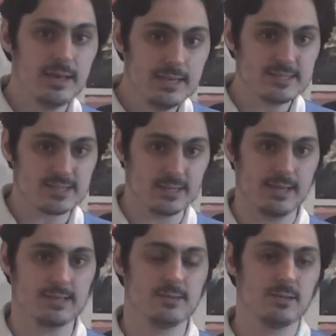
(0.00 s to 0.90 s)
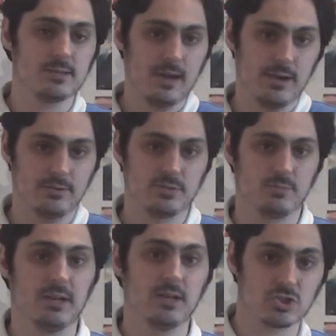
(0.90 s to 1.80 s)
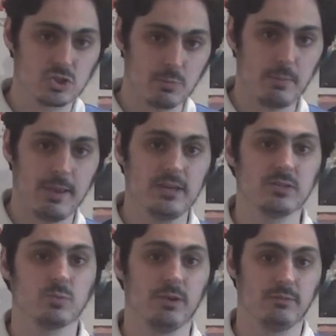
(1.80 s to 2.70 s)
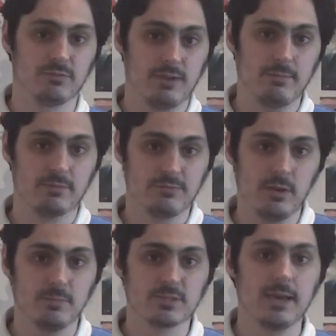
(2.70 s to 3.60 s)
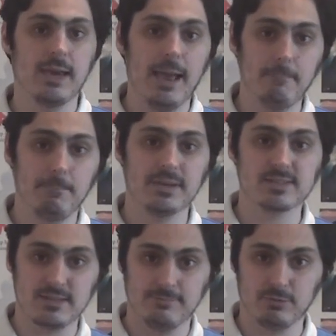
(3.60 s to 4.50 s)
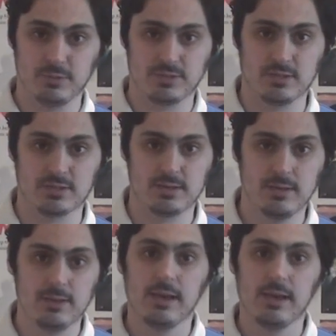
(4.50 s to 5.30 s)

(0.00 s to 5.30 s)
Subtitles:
he selected the Donners because Superman is one of his favorite films and biggest influences.